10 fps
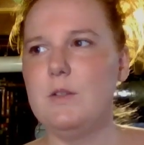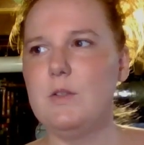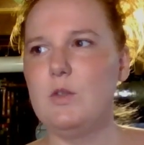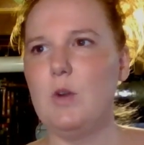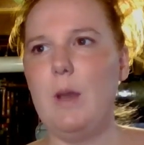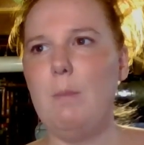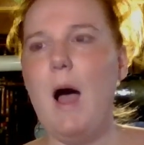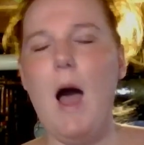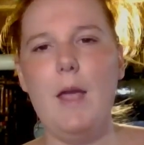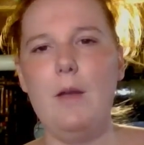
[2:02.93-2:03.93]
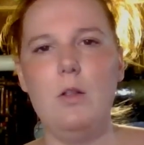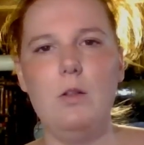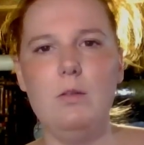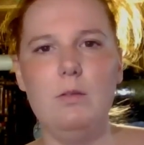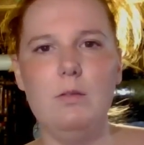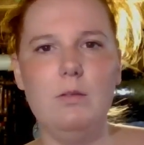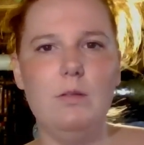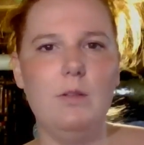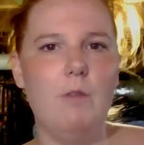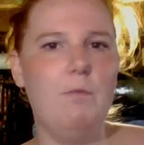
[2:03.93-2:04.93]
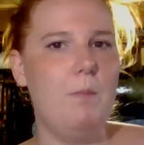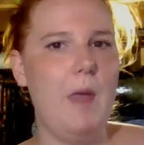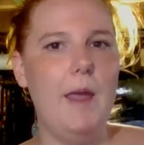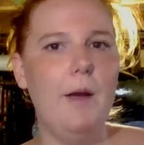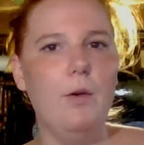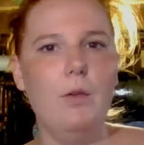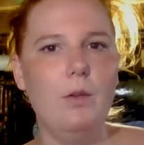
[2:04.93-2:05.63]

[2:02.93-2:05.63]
stray pile of mail.